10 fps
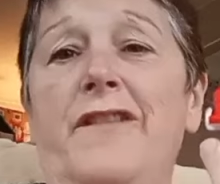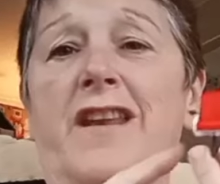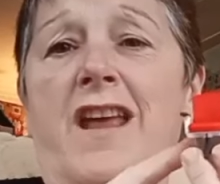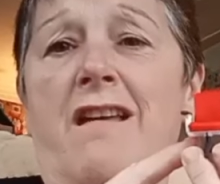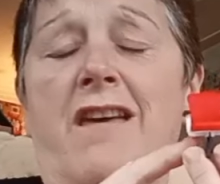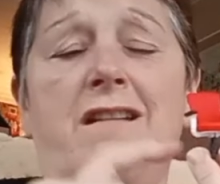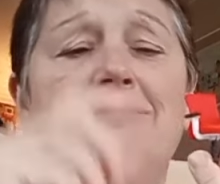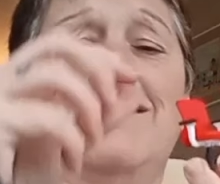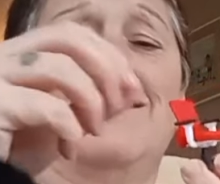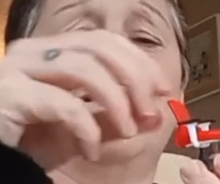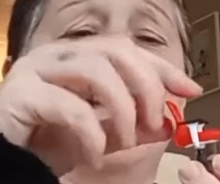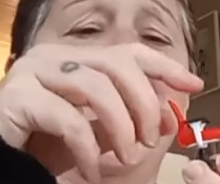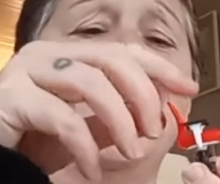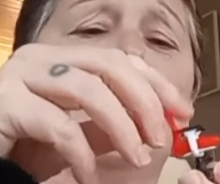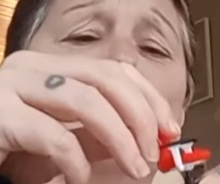fit in there though.
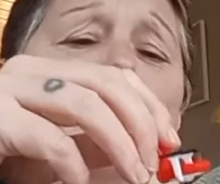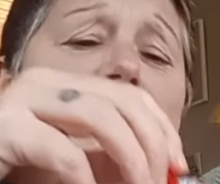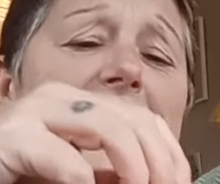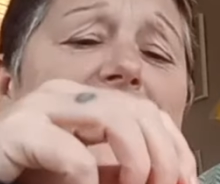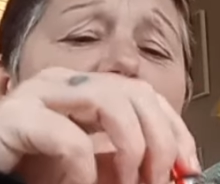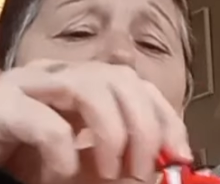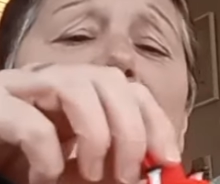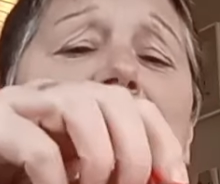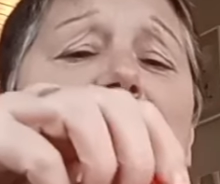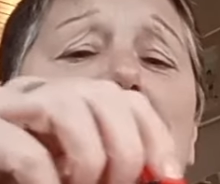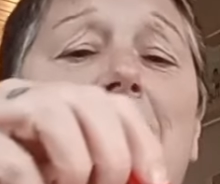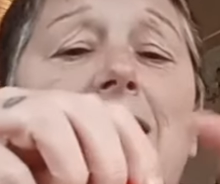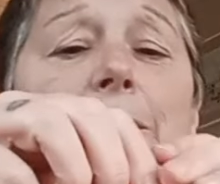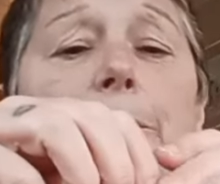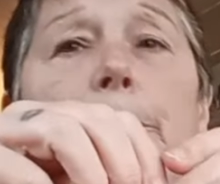That is really tiny.
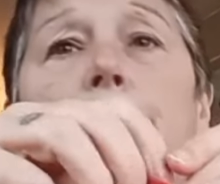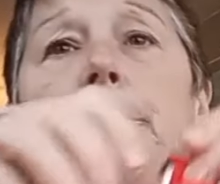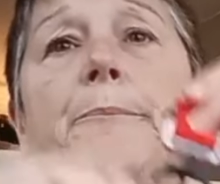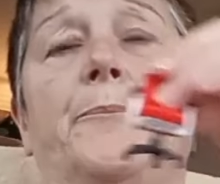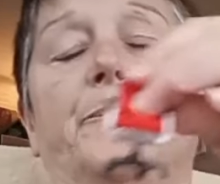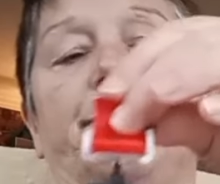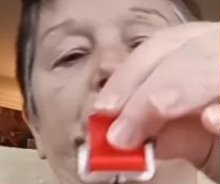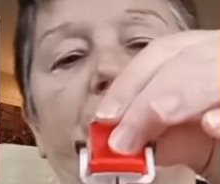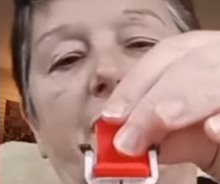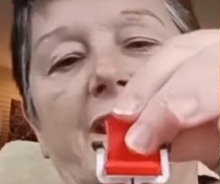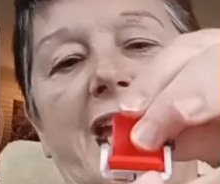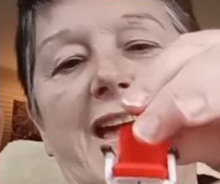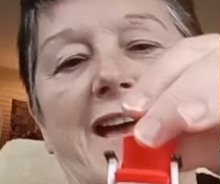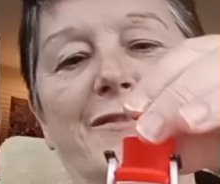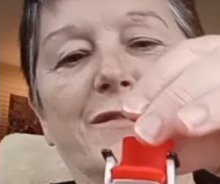Look
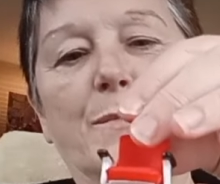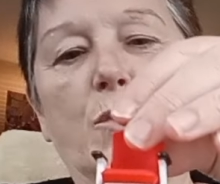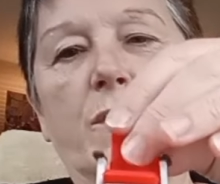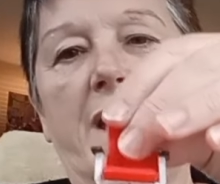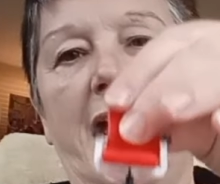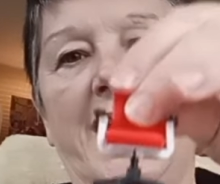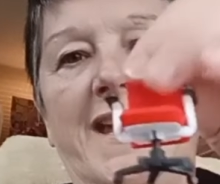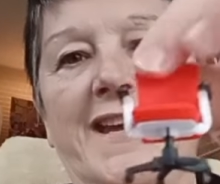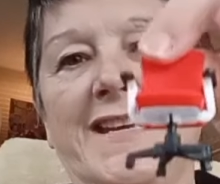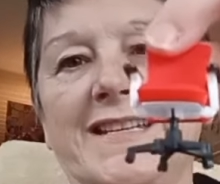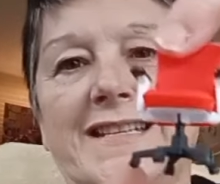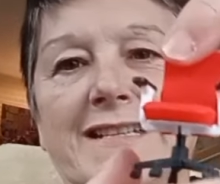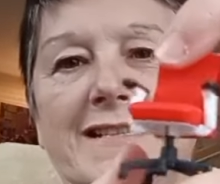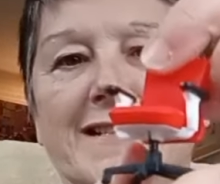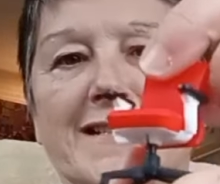how small that is.